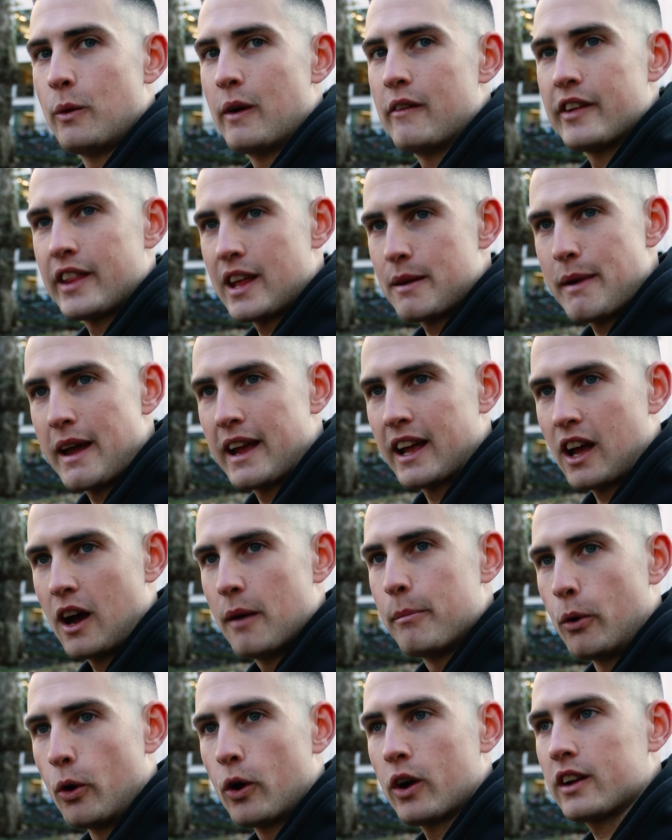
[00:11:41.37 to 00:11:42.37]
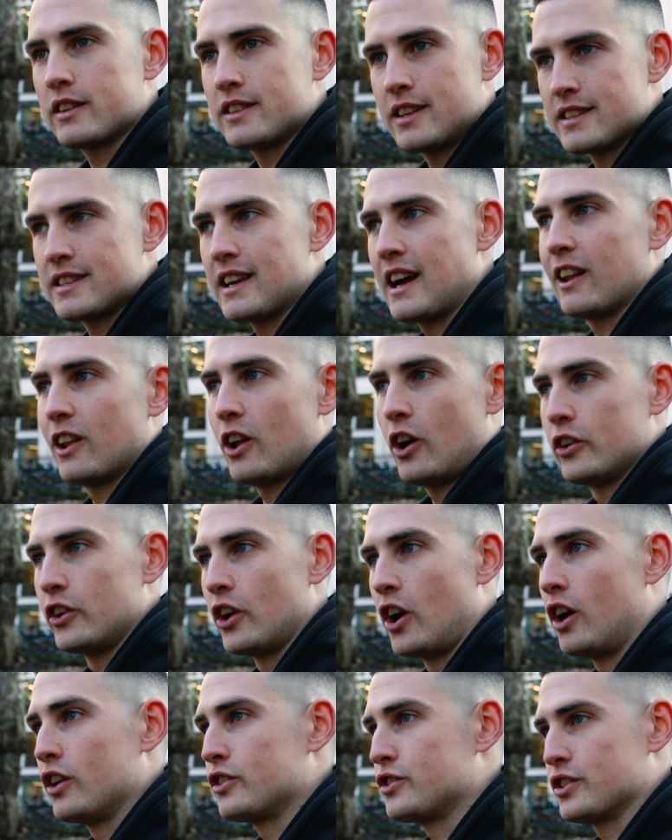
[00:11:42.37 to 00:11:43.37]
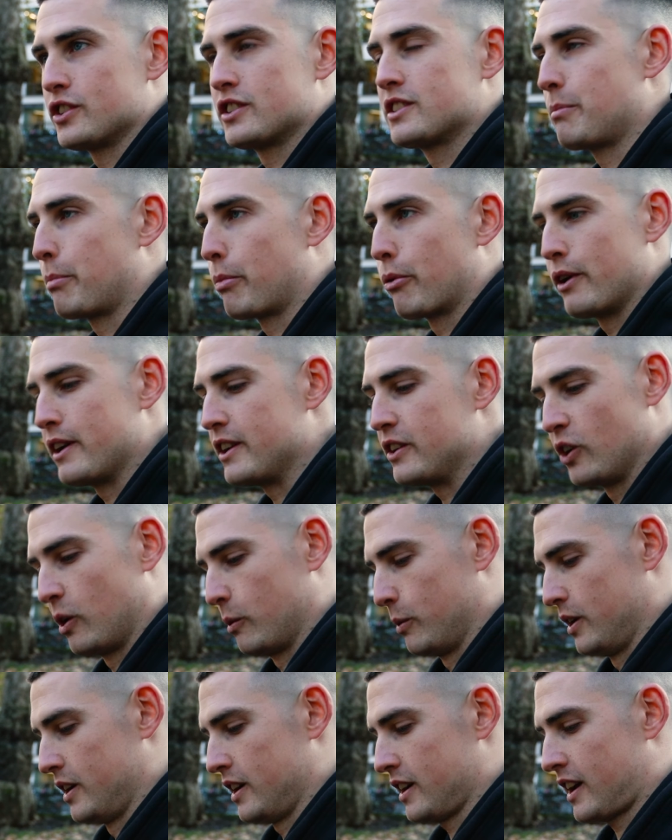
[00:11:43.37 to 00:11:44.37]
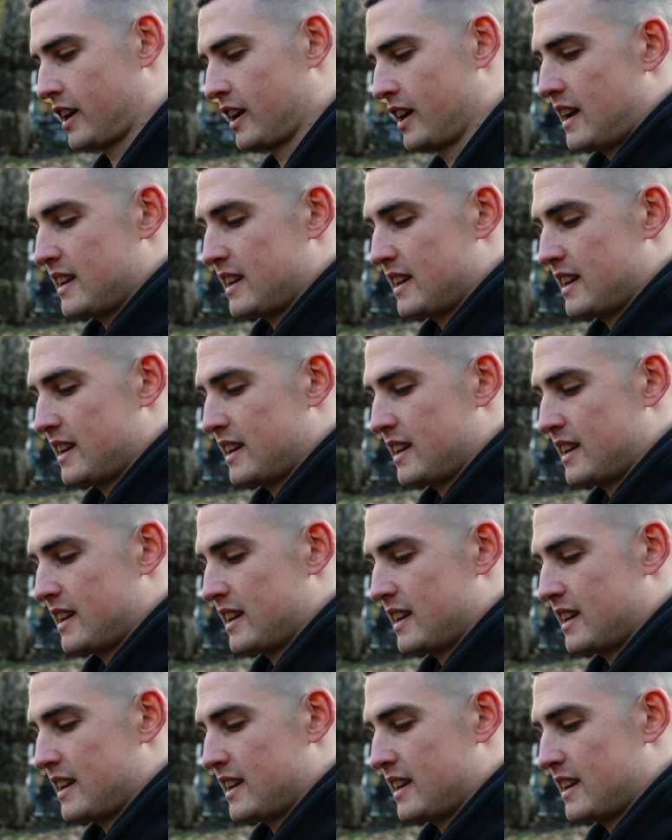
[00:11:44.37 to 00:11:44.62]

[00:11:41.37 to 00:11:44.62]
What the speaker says: whether they make a book to sell or not, just print your work.